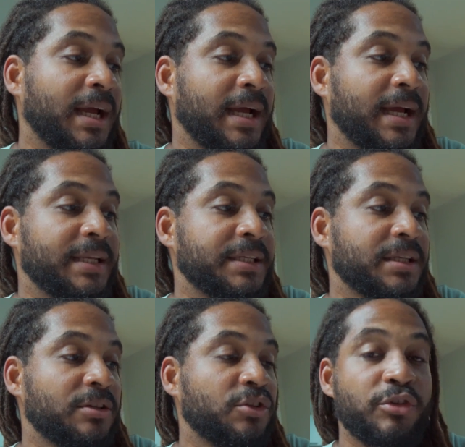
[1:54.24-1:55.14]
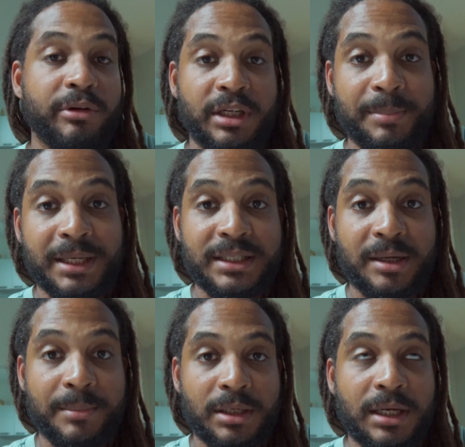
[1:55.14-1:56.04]
And during the
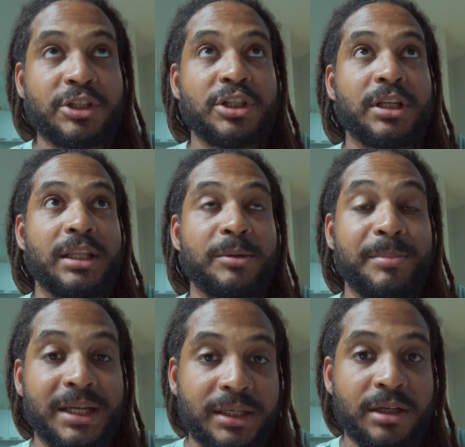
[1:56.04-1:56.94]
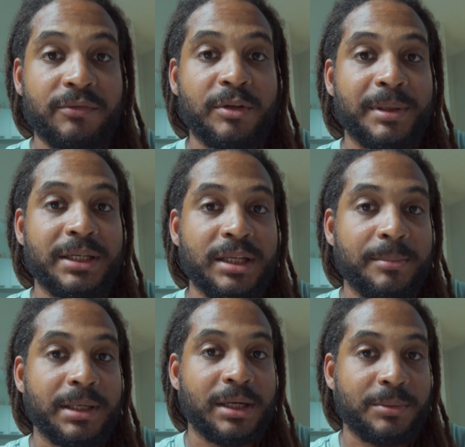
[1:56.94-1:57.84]
pandemic, actually at the beginning of the
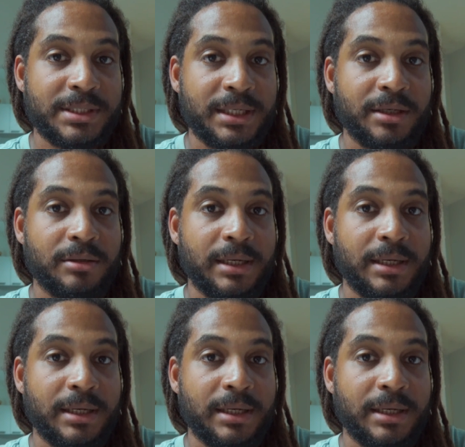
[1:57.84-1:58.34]
pandemic, I was here.